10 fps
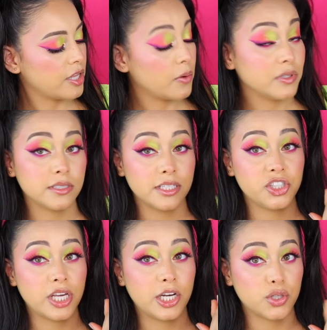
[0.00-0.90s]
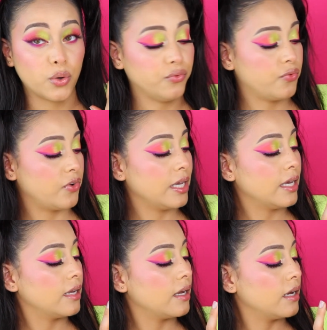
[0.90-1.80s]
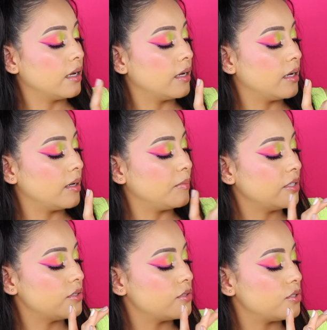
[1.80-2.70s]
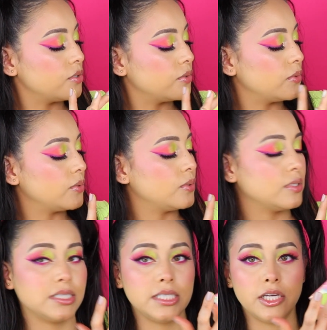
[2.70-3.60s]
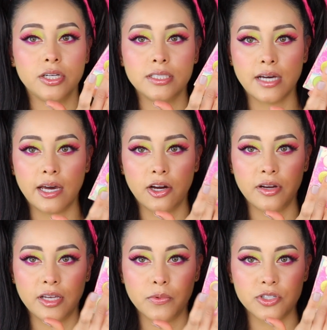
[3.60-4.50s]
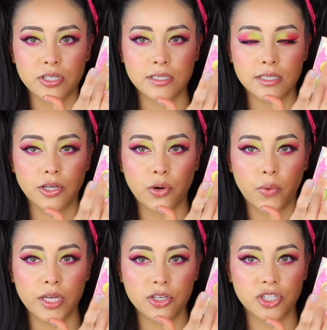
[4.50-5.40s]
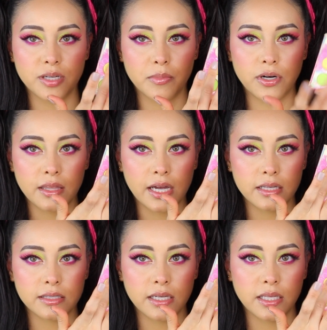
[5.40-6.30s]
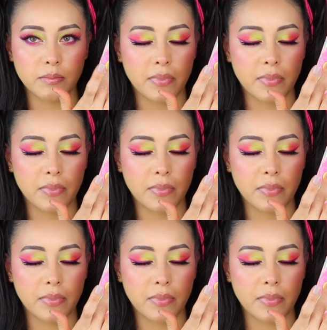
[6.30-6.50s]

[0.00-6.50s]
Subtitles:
that was the shade Don't Freak. Let's do Dear Diary, which is the green shimmer that's in the